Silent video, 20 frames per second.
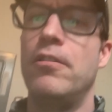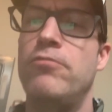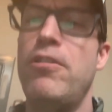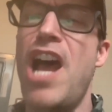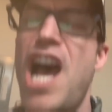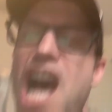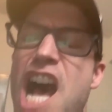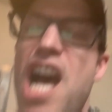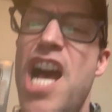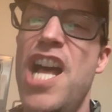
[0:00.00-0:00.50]

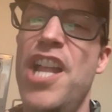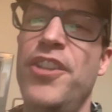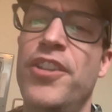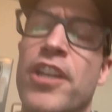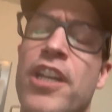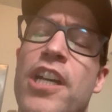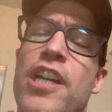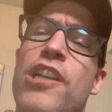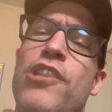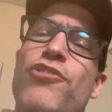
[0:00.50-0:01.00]

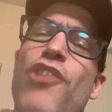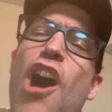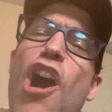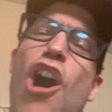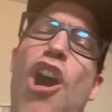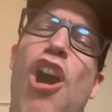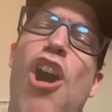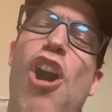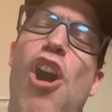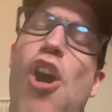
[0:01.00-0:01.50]
Run!
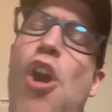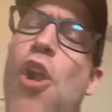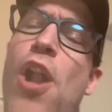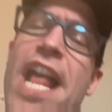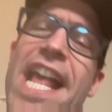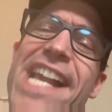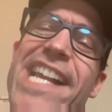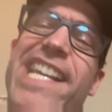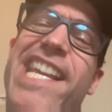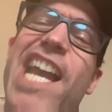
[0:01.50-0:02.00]
No!
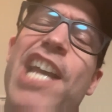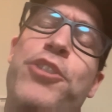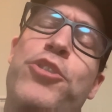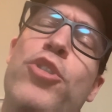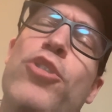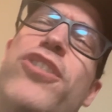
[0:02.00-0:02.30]
Get to